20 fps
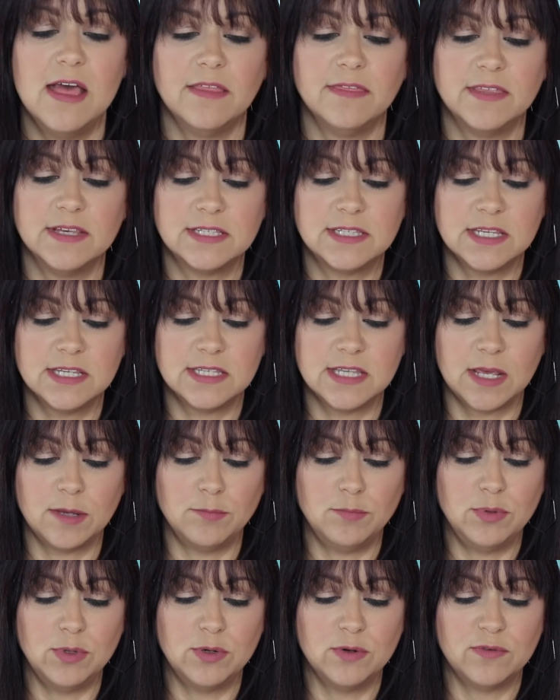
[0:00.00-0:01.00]
This is a
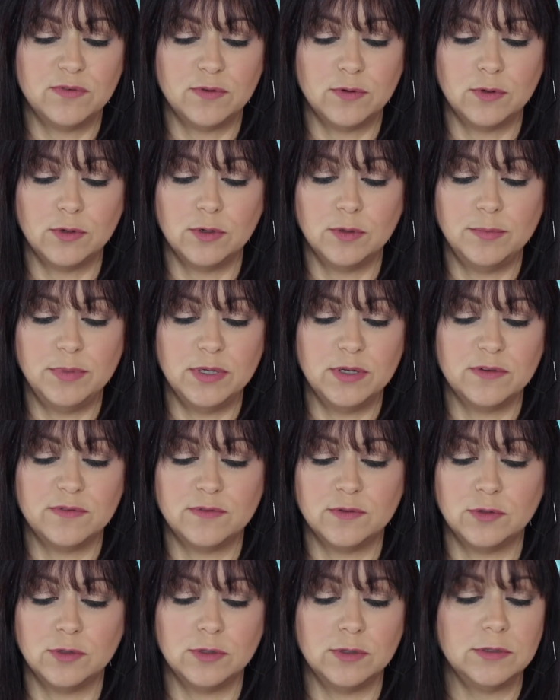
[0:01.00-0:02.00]
beautiful,
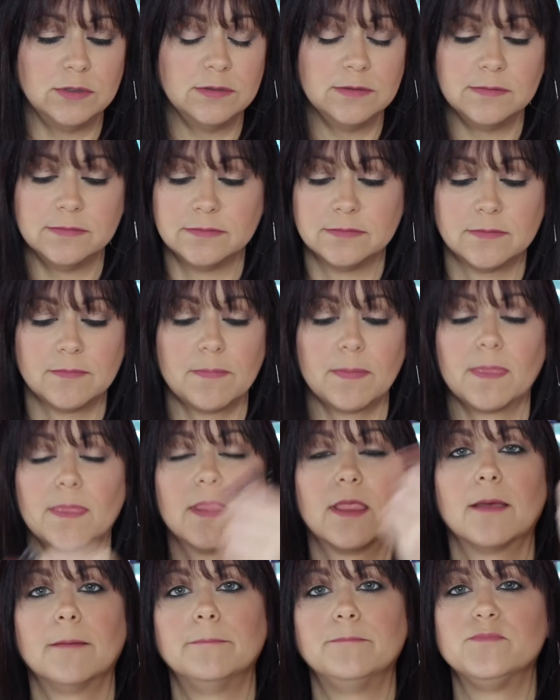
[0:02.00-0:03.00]
beautiful
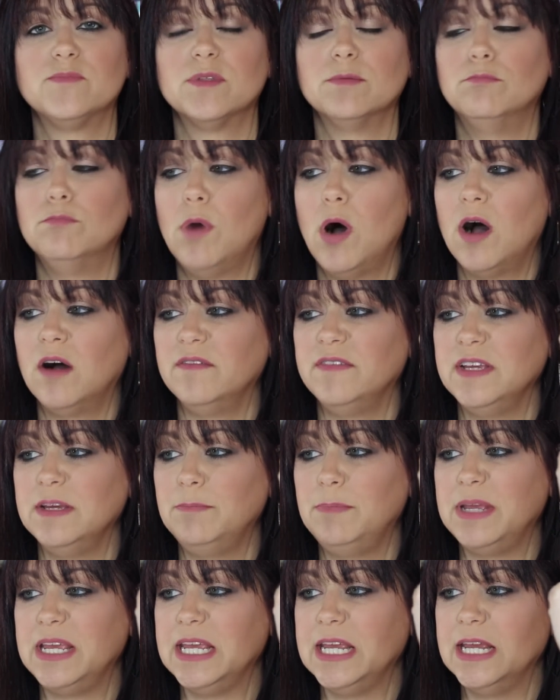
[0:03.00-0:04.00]

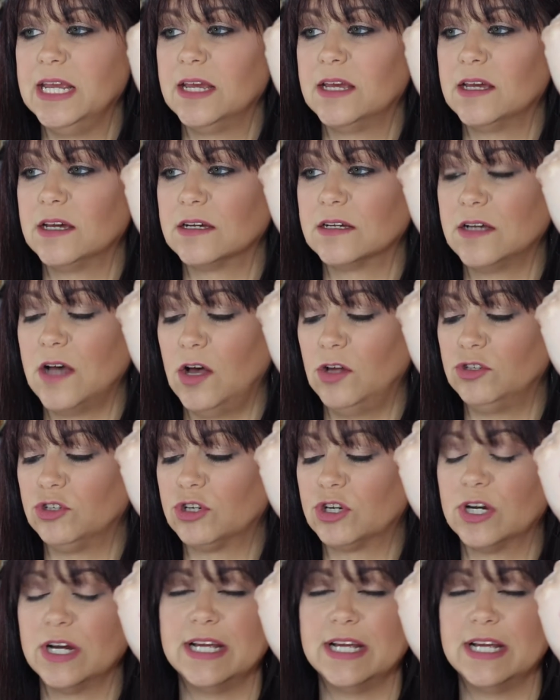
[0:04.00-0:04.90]
mauvey pink color.